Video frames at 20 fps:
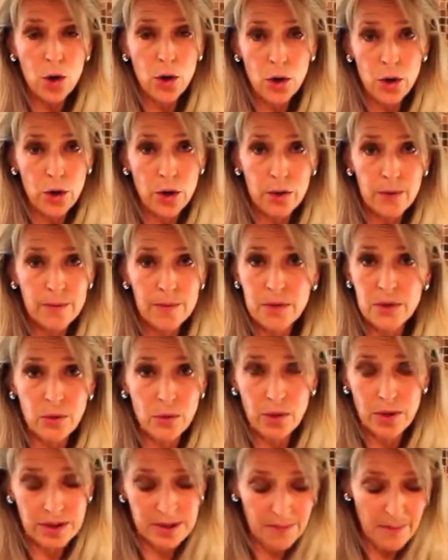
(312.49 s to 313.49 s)
herbs
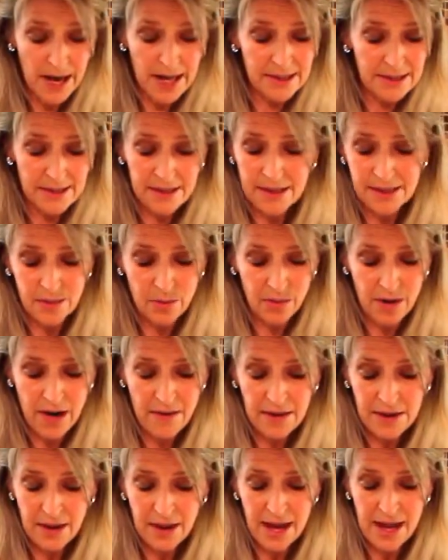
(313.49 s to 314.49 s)
or spices,
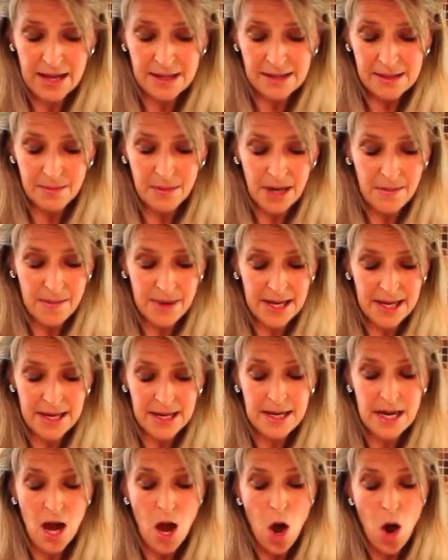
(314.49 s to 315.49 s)
whatever the case may
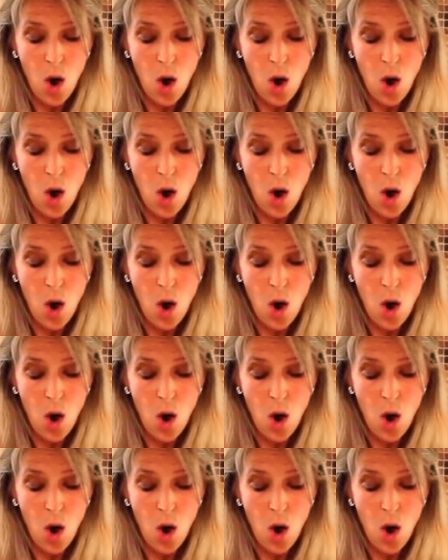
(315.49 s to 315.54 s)
be,